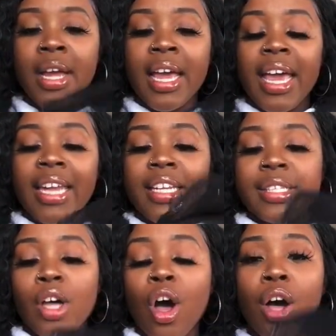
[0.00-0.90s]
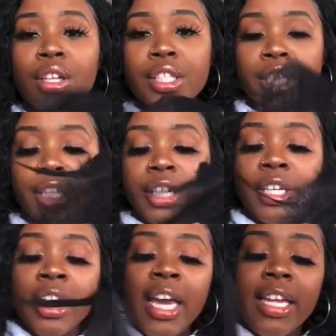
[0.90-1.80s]
and it's a halter,
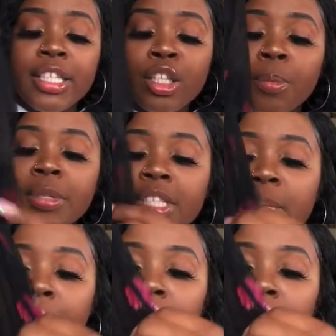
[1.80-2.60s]
and it's super simple.